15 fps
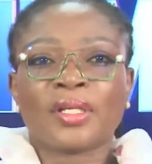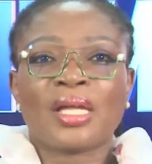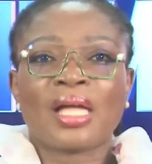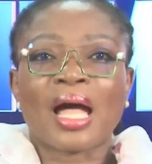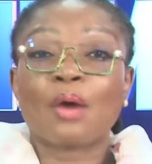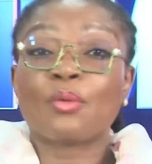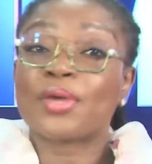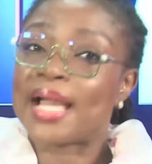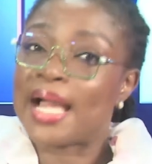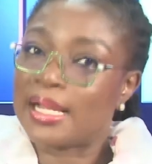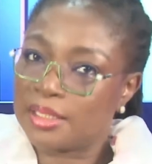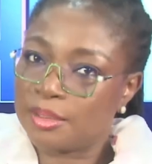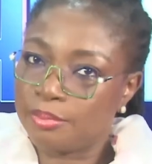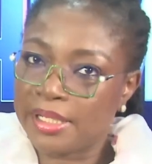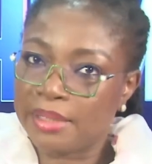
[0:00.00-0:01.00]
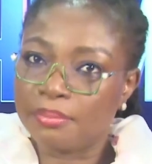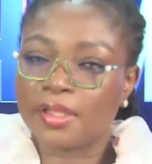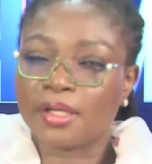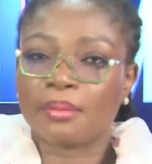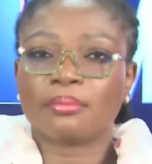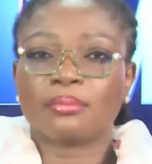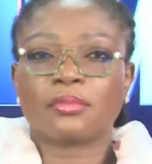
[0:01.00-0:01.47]
And we can't blame them.
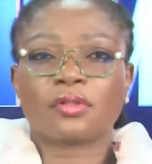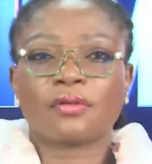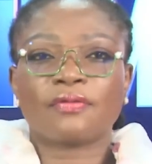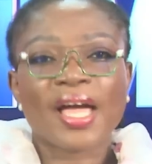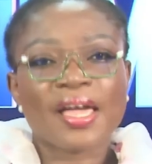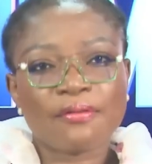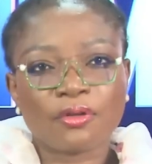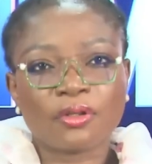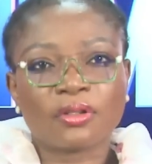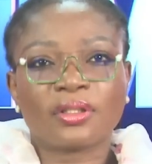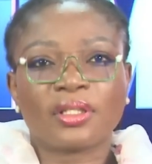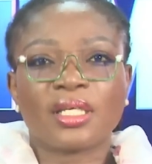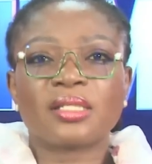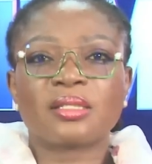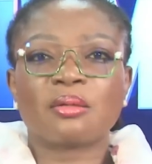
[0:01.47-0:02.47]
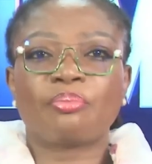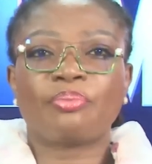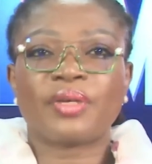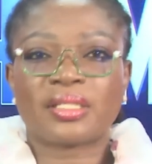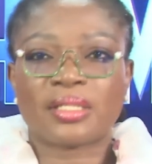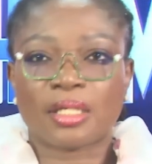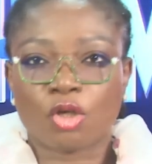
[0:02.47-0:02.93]
Survival is a
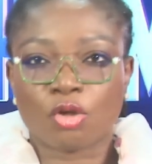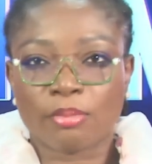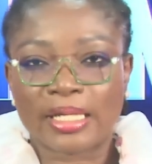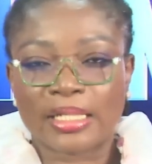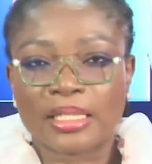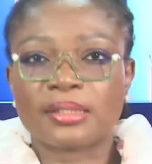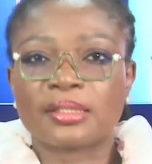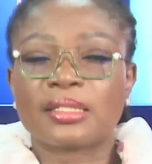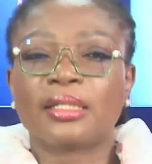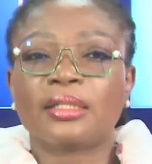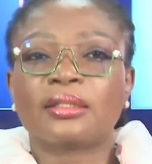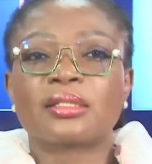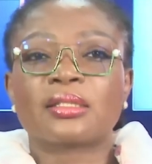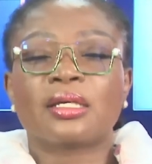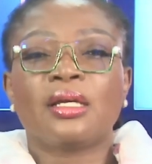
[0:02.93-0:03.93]
basic human instinct.